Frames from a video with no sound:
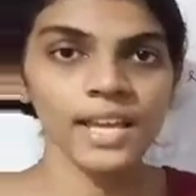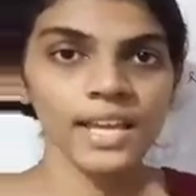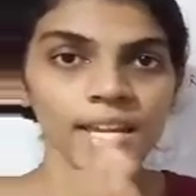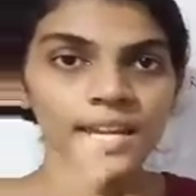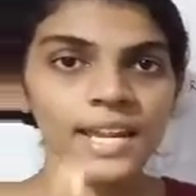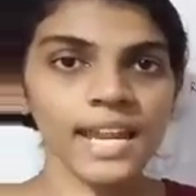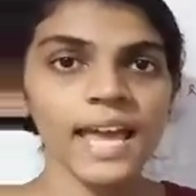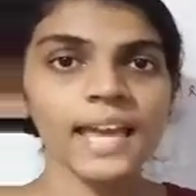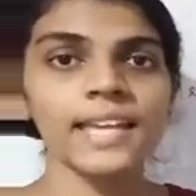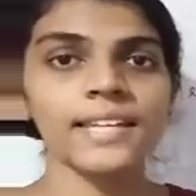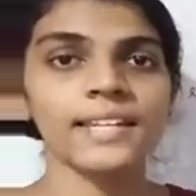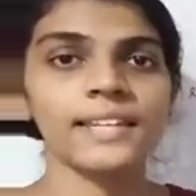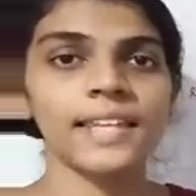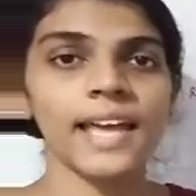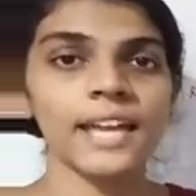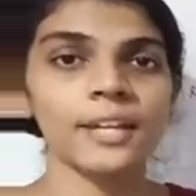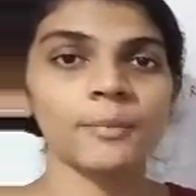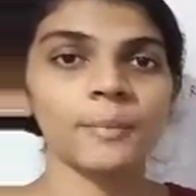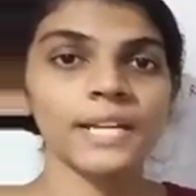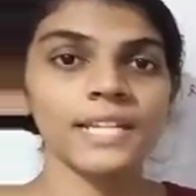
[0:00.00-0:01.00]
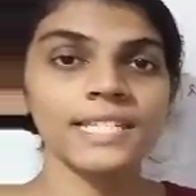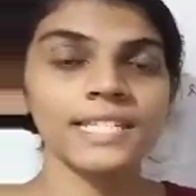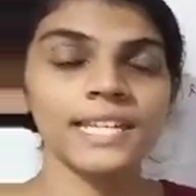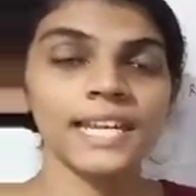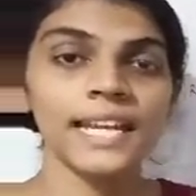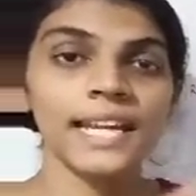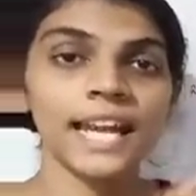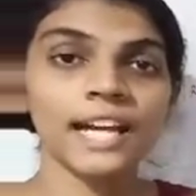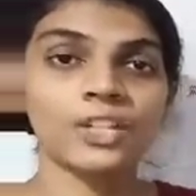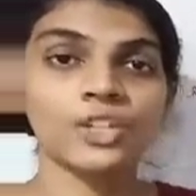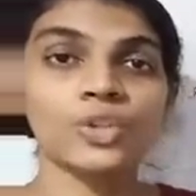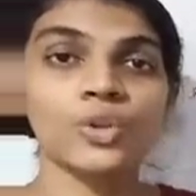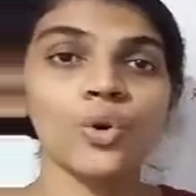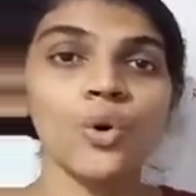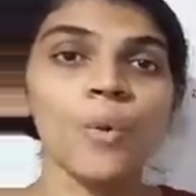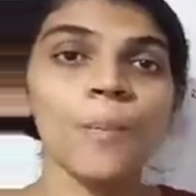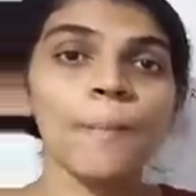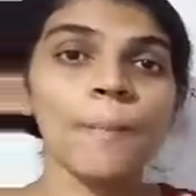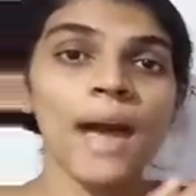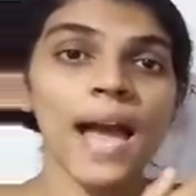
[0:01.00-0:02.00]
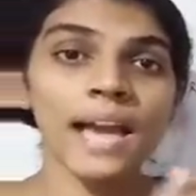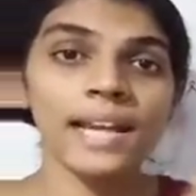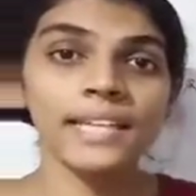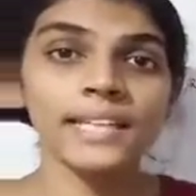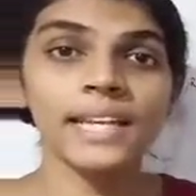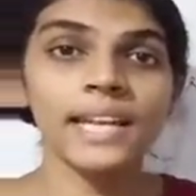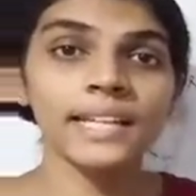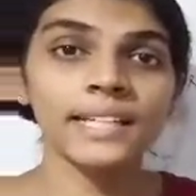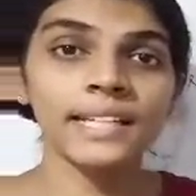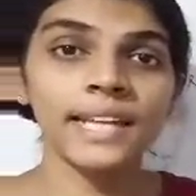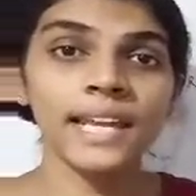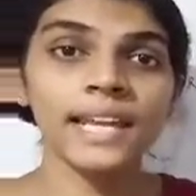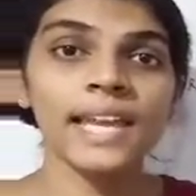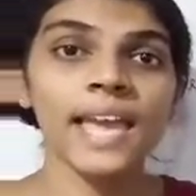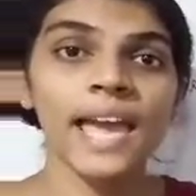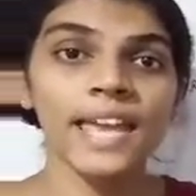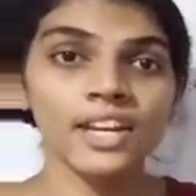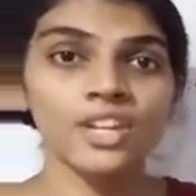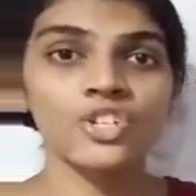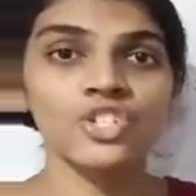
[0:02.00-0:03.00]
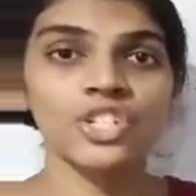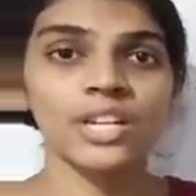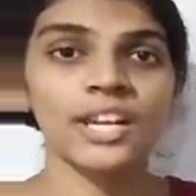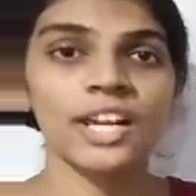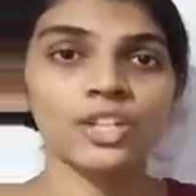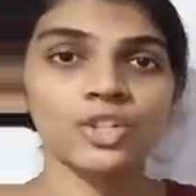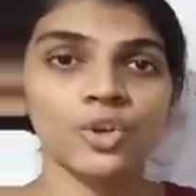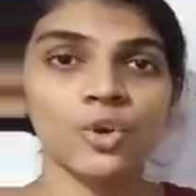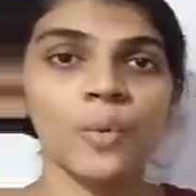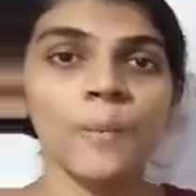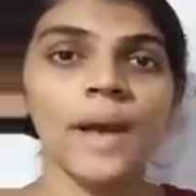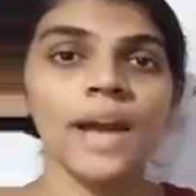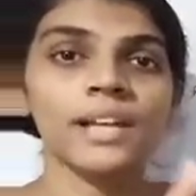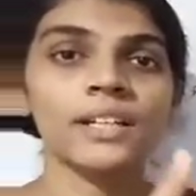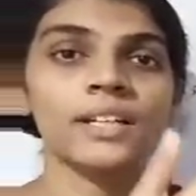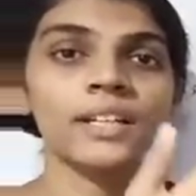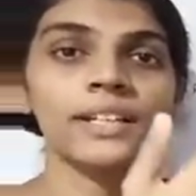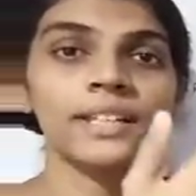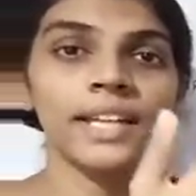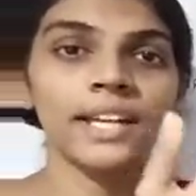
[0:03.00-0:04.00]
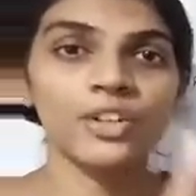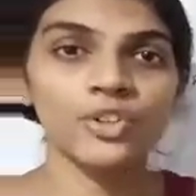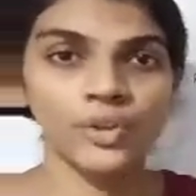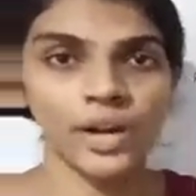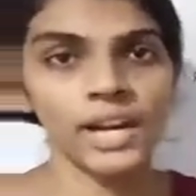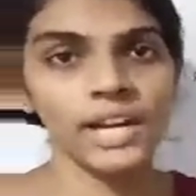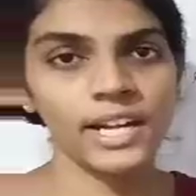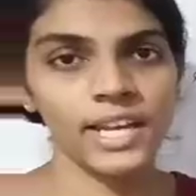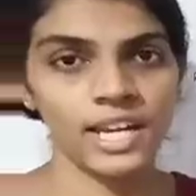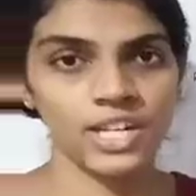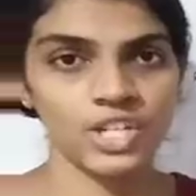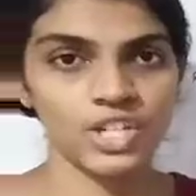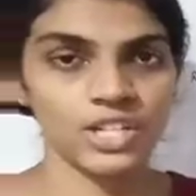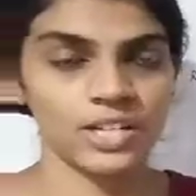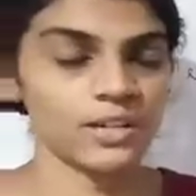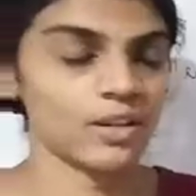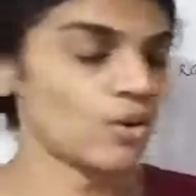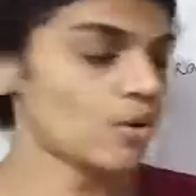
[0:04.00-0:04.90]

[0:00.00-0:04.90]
Light, that means electromagnetic energy, electromagnetic radiation.